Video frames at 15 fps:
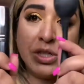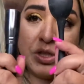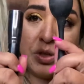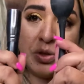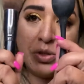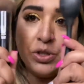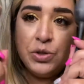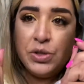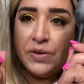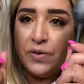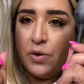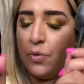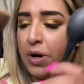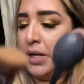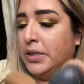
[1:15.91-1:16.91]
So they're two
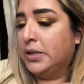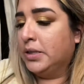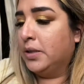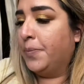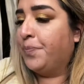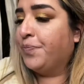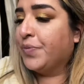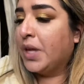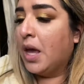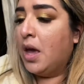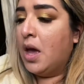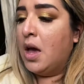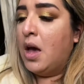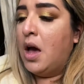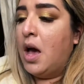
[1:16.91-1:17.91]
different ones.
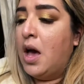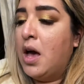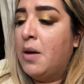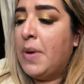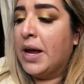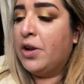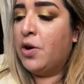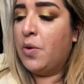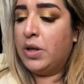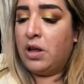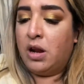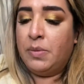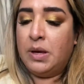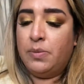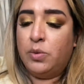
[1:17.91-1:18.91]
I know a
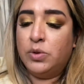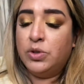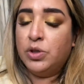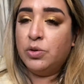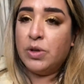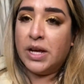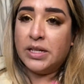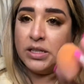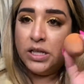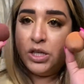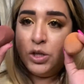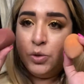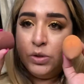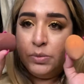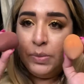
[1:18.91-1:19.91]
lot of people do like to
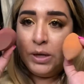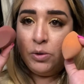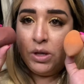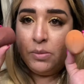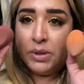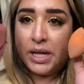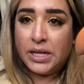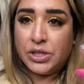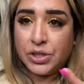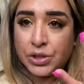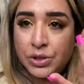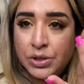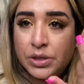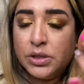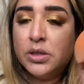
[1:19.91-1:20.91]
use beauty
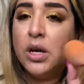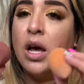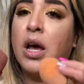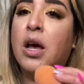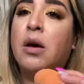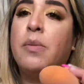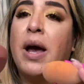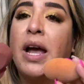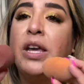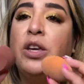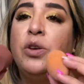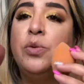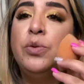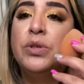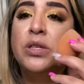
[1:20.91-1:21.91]
blenders. I
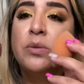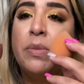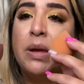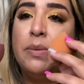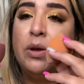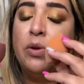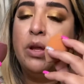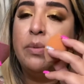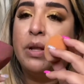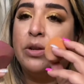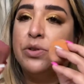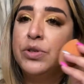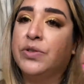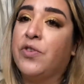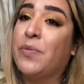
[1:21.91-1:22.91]
use my beauty
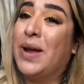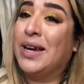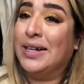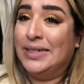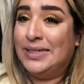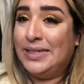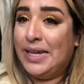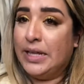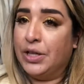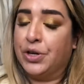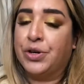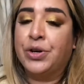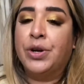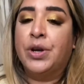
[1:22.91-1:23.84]
blenders for my concealer.